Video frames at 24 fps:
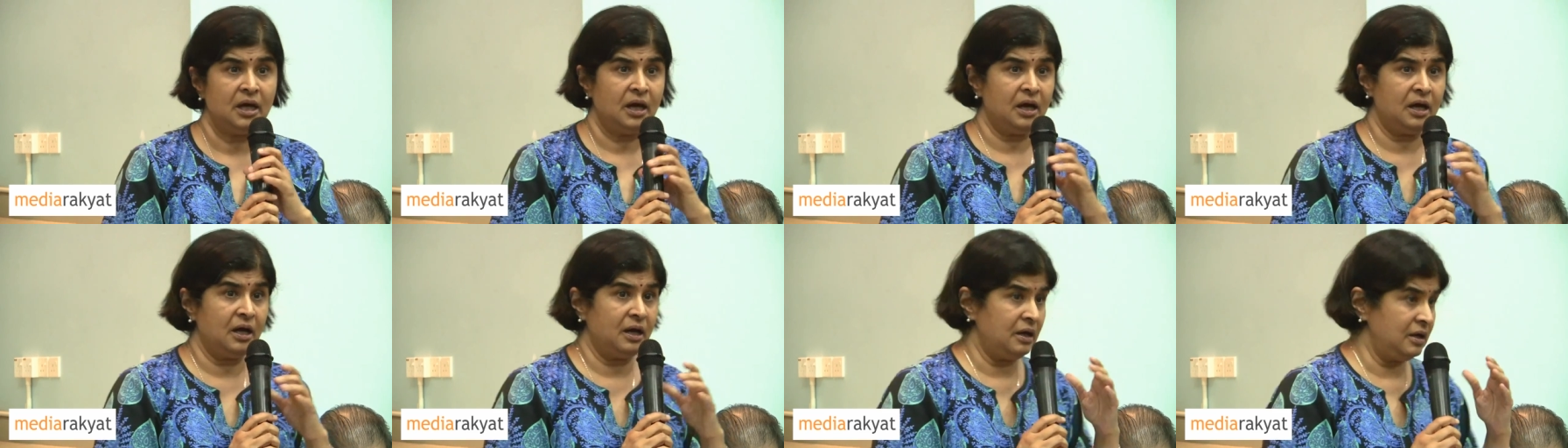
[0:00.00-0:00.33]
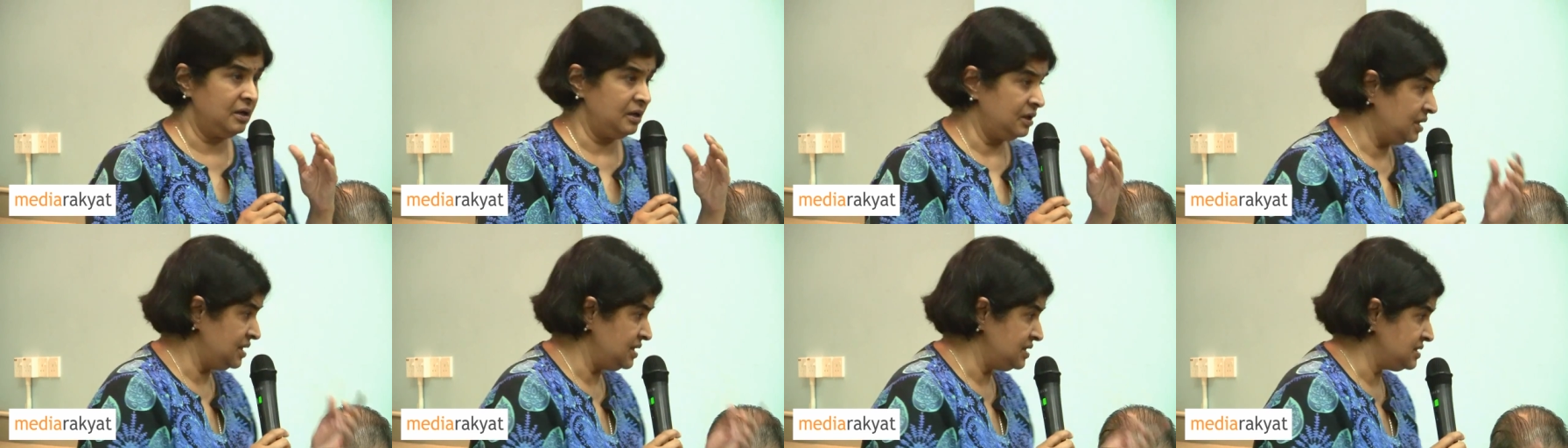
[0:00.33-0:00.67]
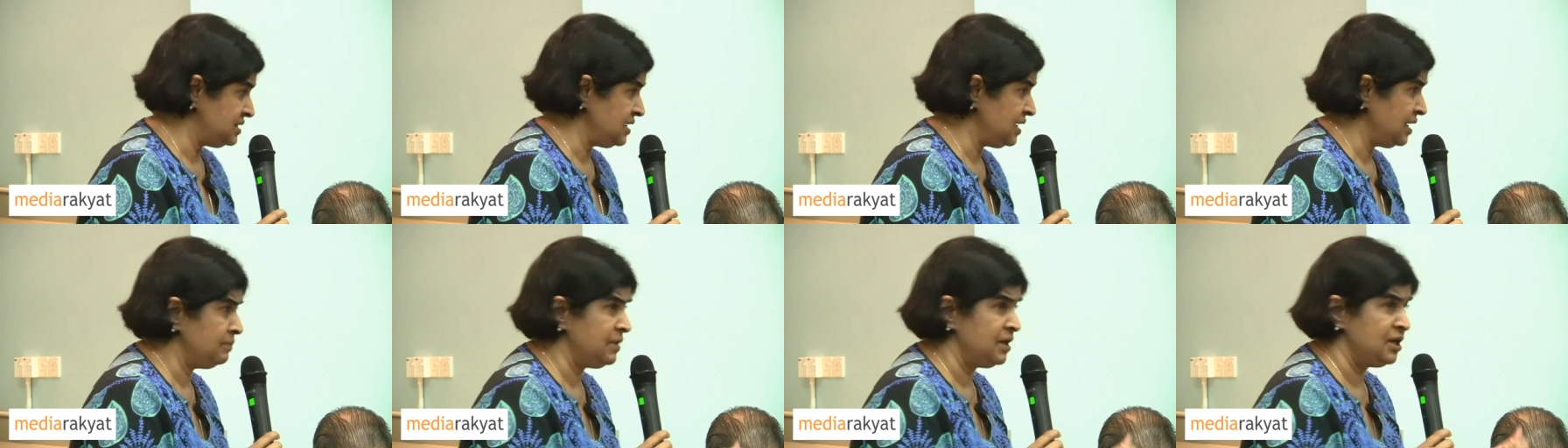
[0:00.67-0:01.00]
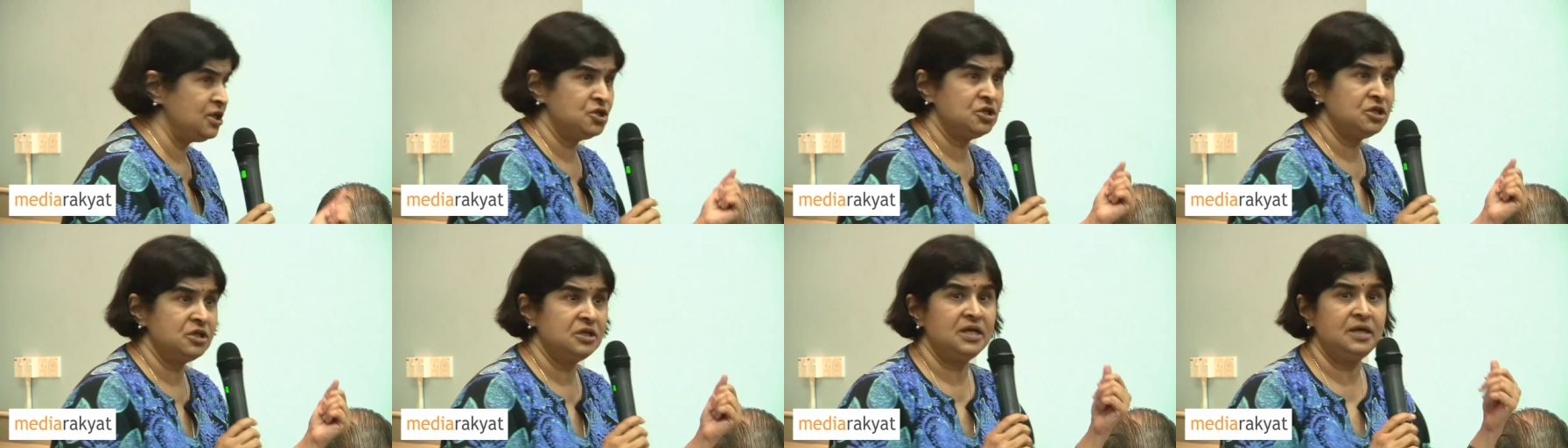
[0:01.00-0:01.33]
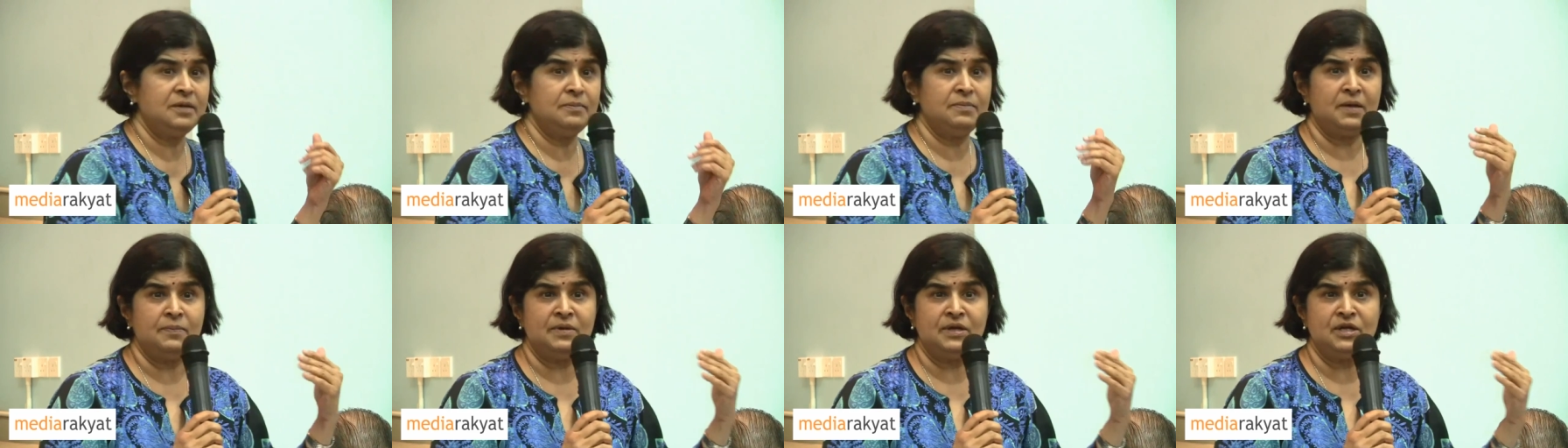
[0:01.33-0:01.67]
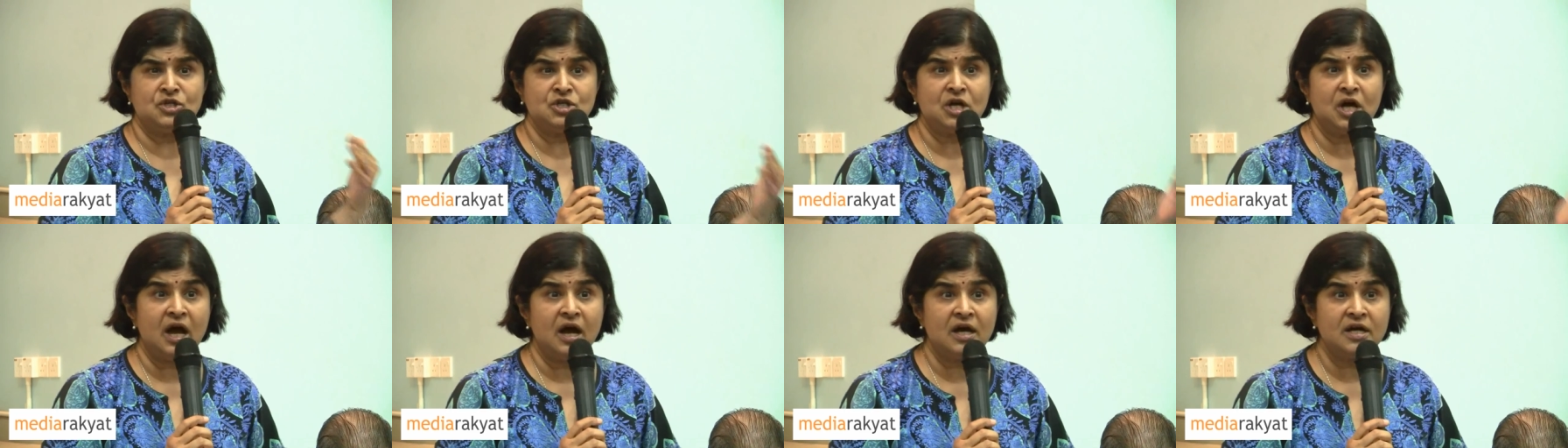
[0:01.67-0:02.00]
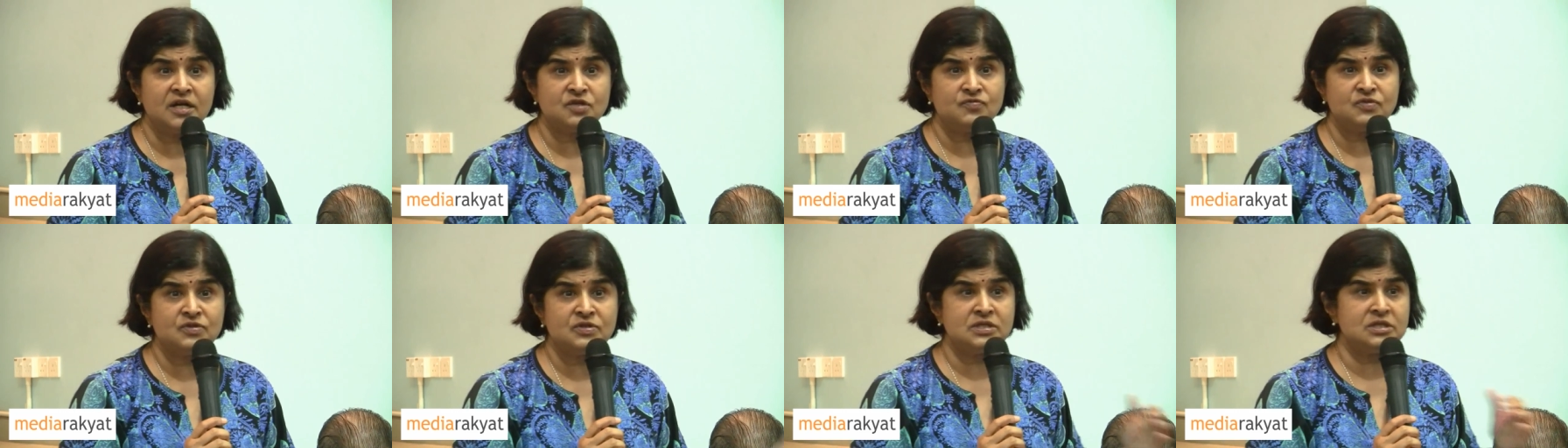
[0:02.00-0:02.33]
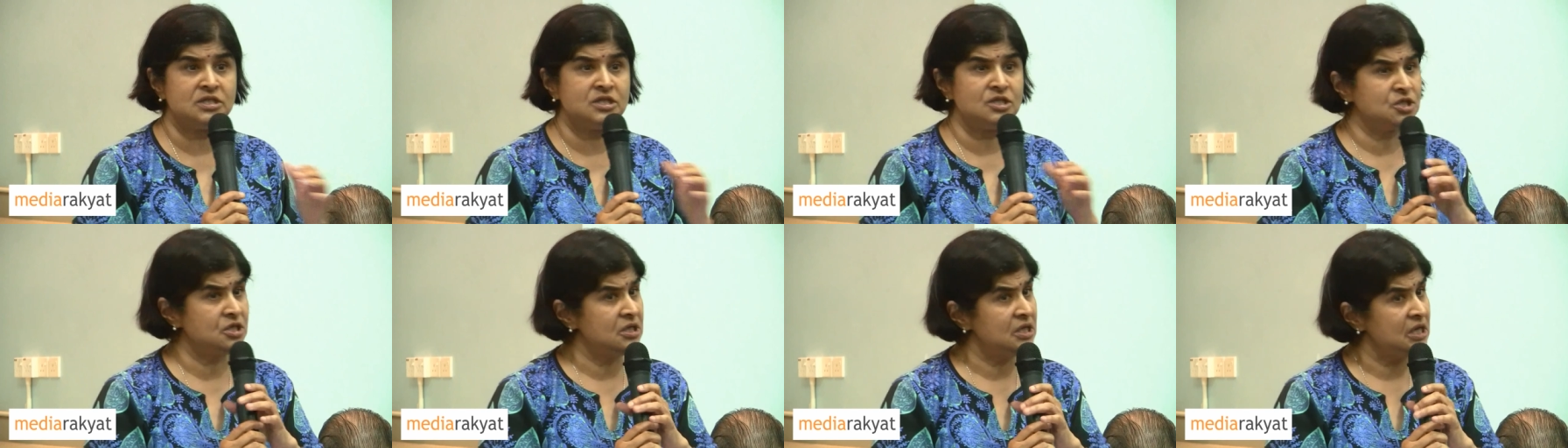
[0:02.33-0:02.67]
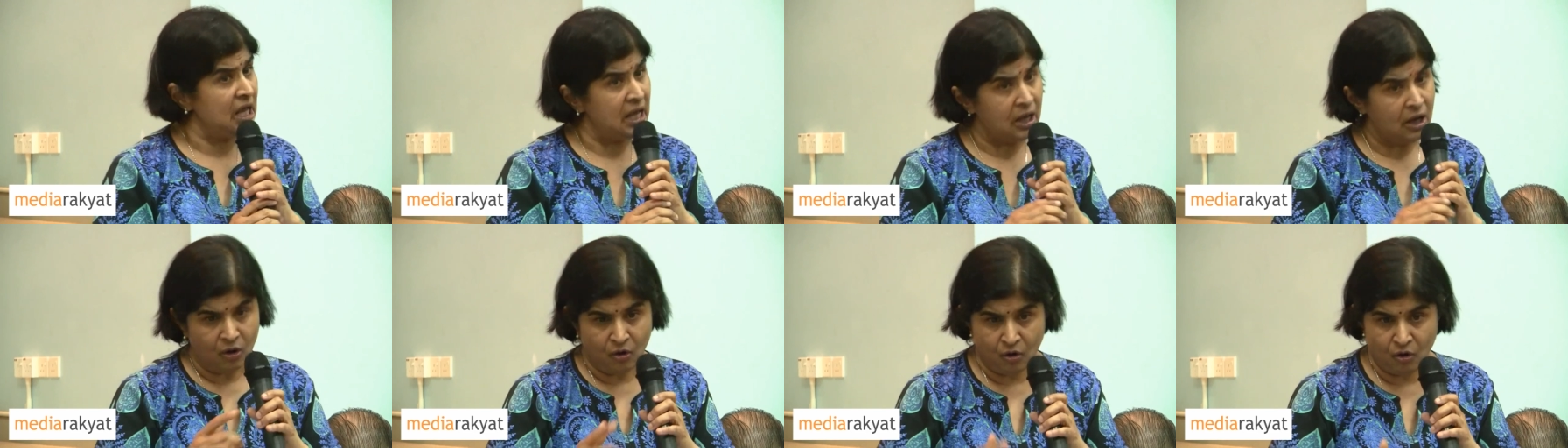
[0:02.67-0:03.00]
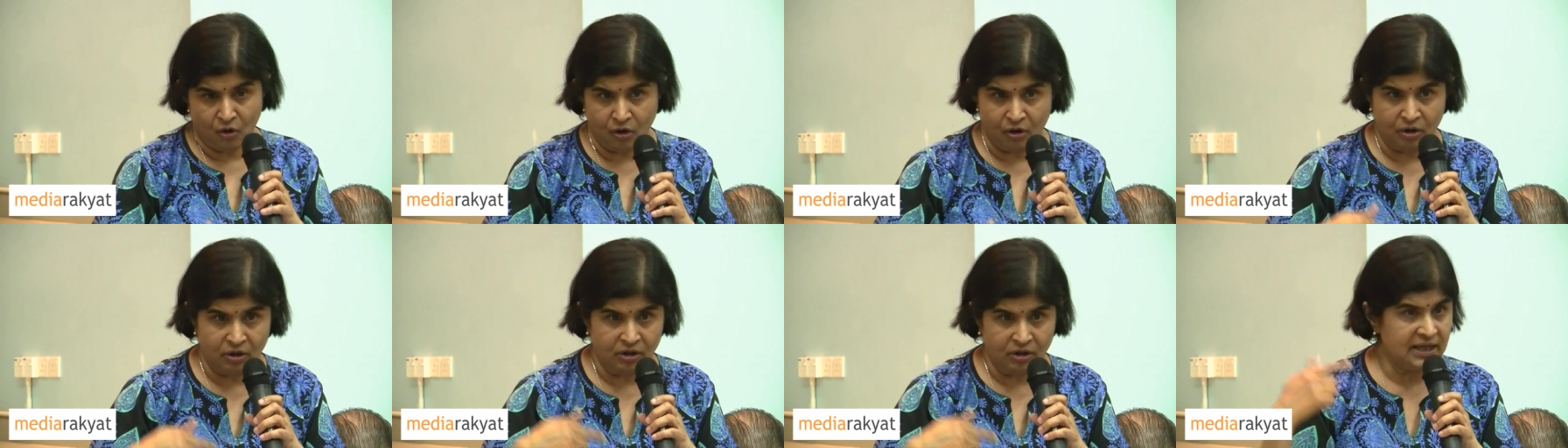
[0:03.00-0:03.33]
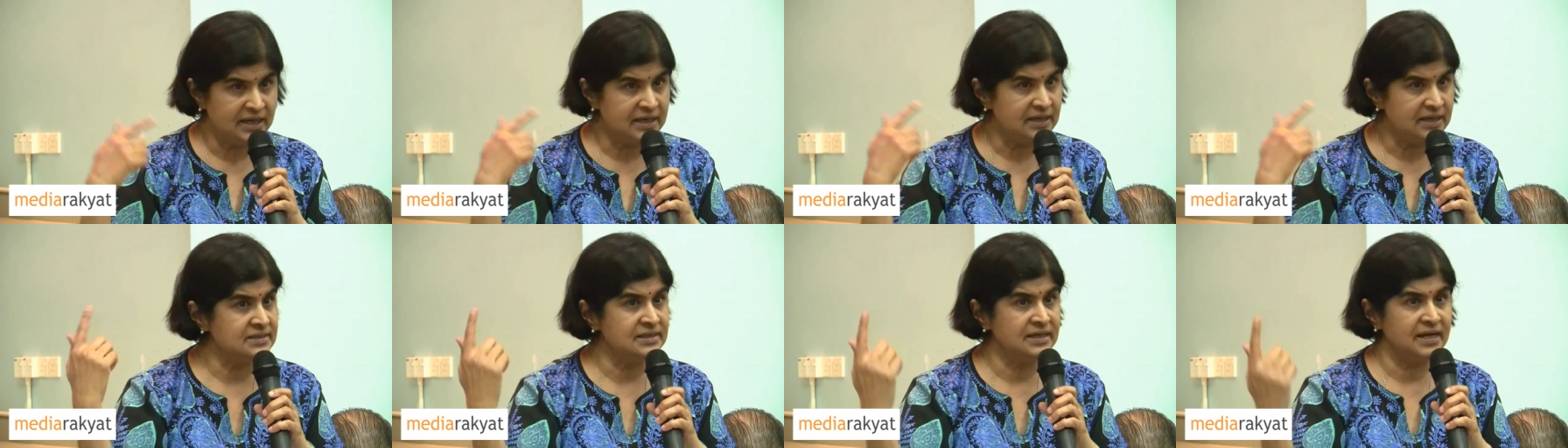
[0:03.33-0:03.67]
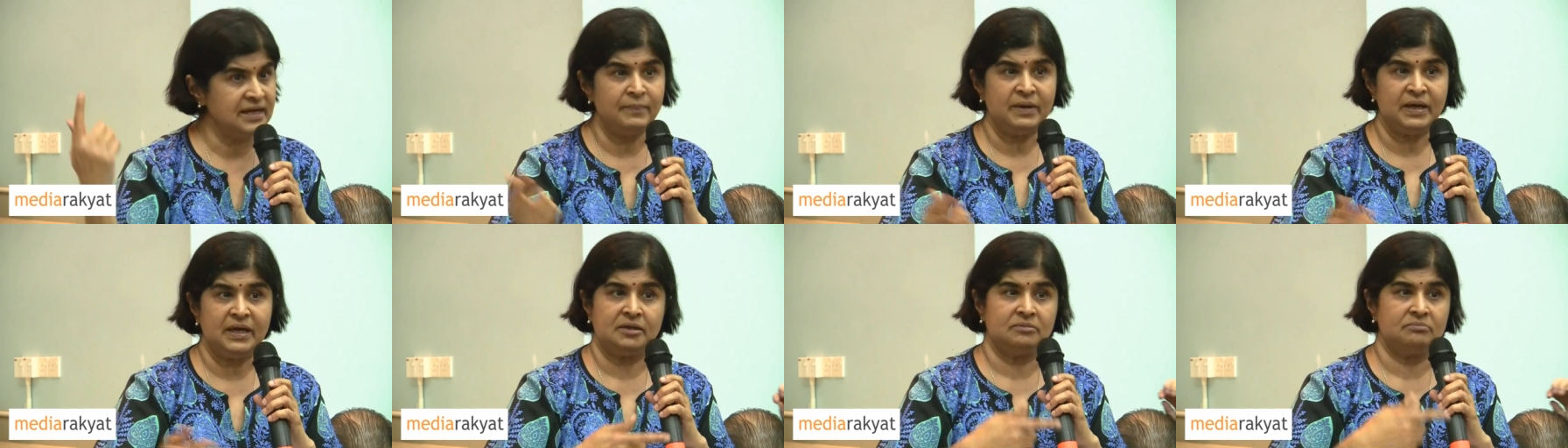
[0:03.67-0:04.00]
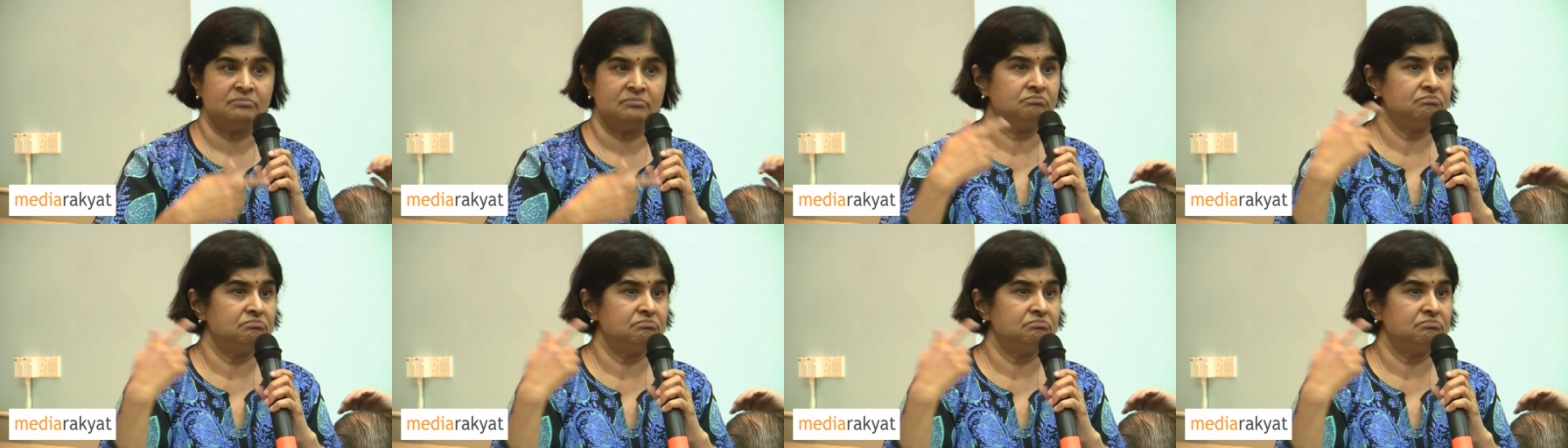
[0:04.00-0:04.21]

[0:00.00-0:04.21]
uh, Kit Siang mentioned he may be charged for sedition. All that is coming.